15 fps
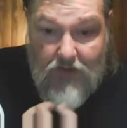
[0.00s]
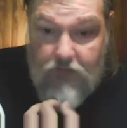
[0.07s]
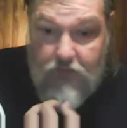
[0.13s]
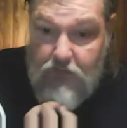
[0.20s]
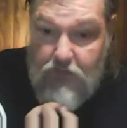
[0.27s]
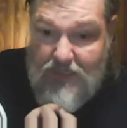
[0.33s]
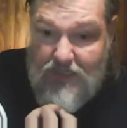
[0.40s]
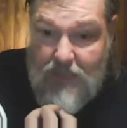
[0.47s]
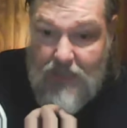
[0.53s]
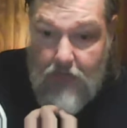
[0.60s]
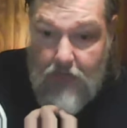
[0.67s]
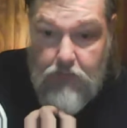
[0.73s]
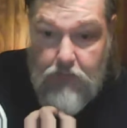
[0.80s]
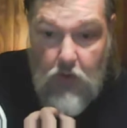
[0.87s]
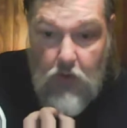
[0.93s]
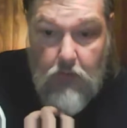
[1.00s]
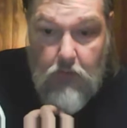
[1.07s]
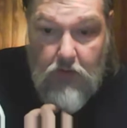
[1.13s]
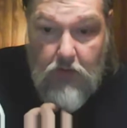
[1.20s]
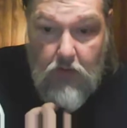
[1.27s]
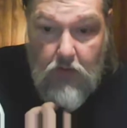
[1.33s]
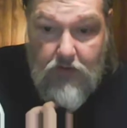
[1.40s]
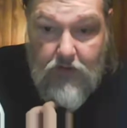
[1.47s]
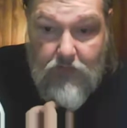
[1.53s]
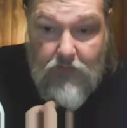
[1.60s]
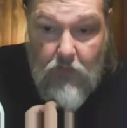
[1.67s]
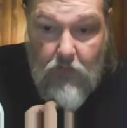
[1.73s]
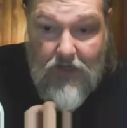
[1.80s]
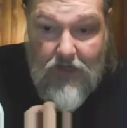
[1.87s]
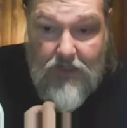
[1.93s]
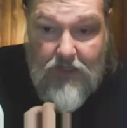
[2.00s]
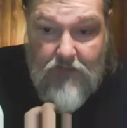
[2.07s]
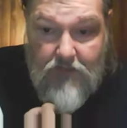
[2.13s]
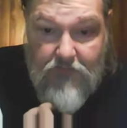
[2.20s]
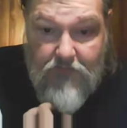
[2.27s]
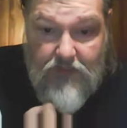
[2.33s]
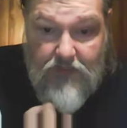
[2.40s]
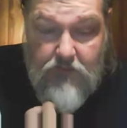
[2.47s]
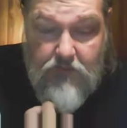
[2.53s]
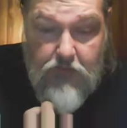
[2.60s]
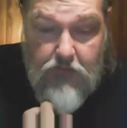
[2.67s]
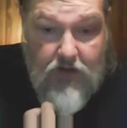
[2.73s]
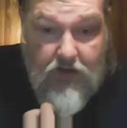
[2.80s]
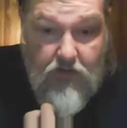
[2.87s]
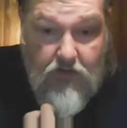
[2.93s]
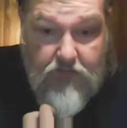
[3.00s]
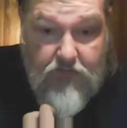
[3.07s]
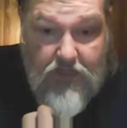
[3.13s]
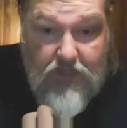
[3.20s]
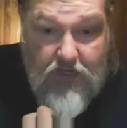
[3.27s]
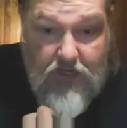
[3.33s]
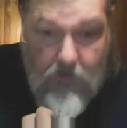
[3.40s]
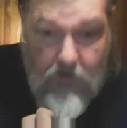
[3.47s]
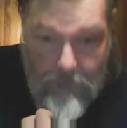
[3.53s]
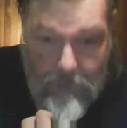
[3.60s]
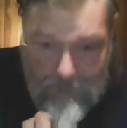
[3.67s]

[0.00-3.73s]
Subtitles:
a 3-time Pro Bowler and the reigning Defensive Player of the Year.